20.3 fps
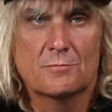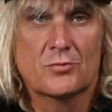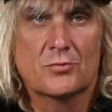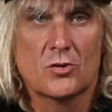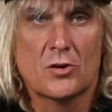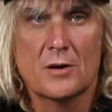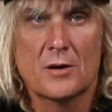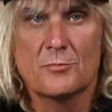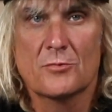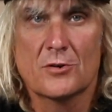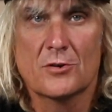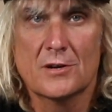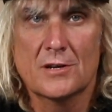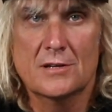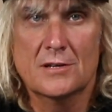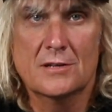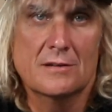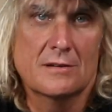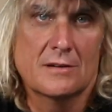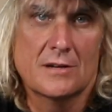
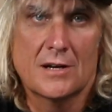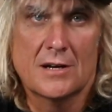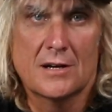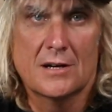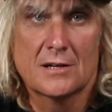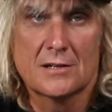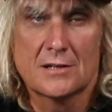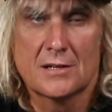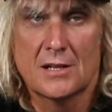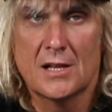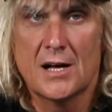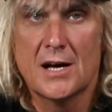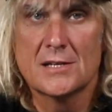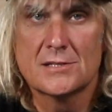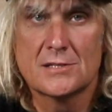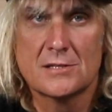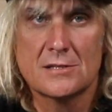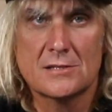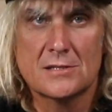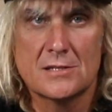primary
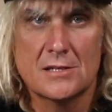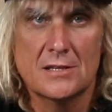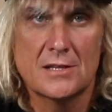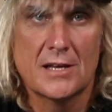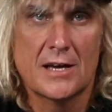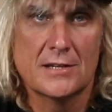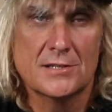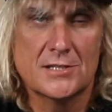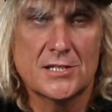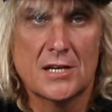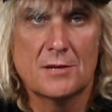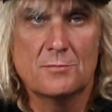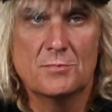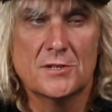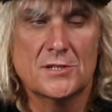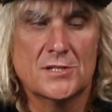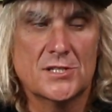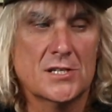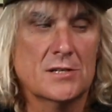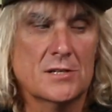classes in that
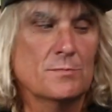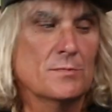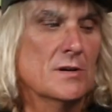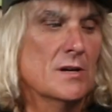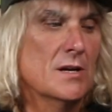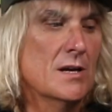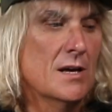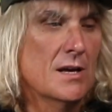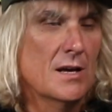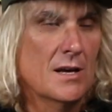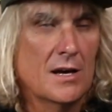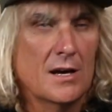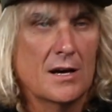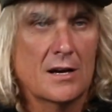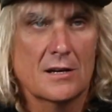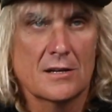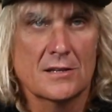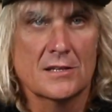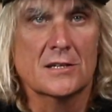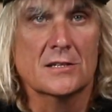championship.
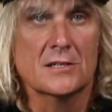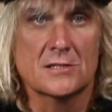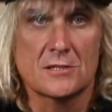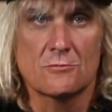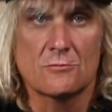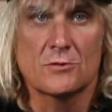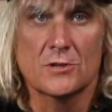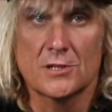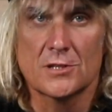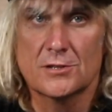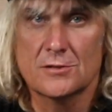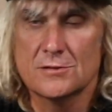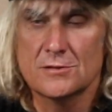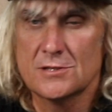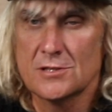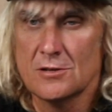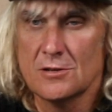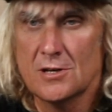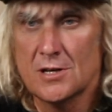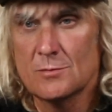I think it's a really good
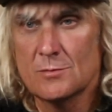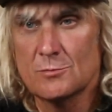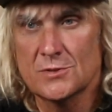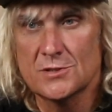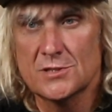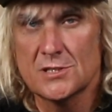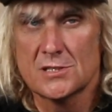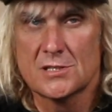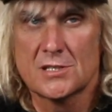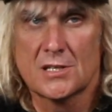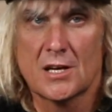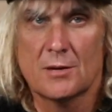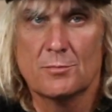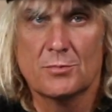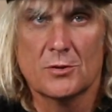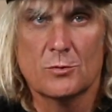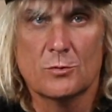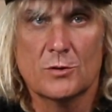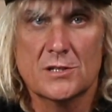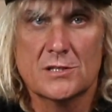time with just a
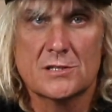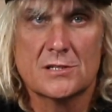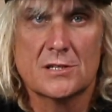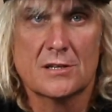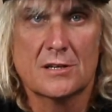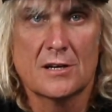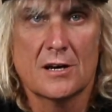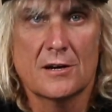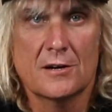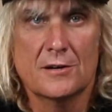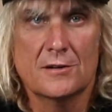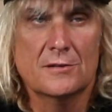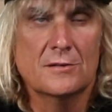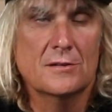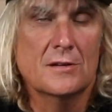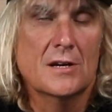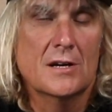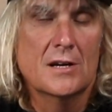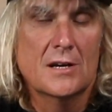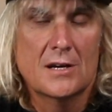couple of weeks to go.
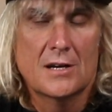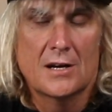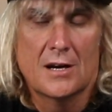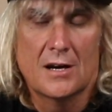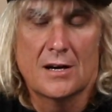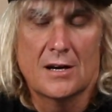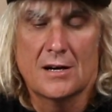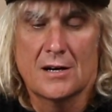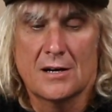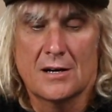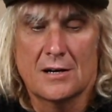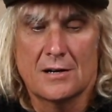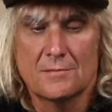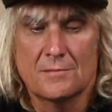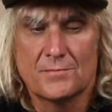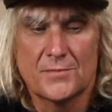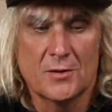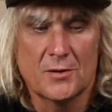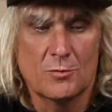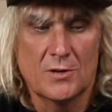
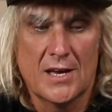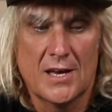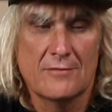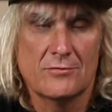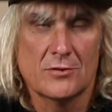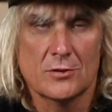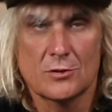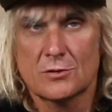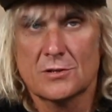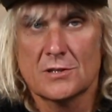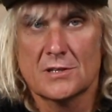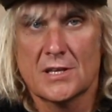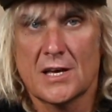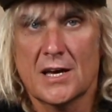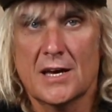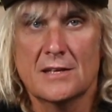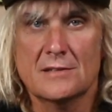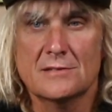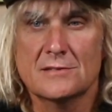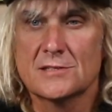That we have a look at
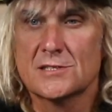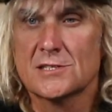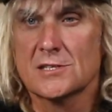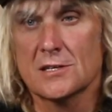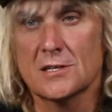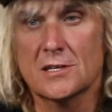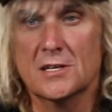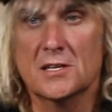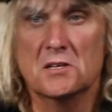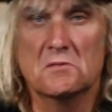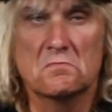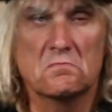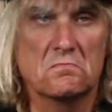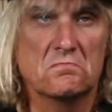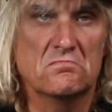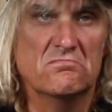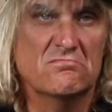that and see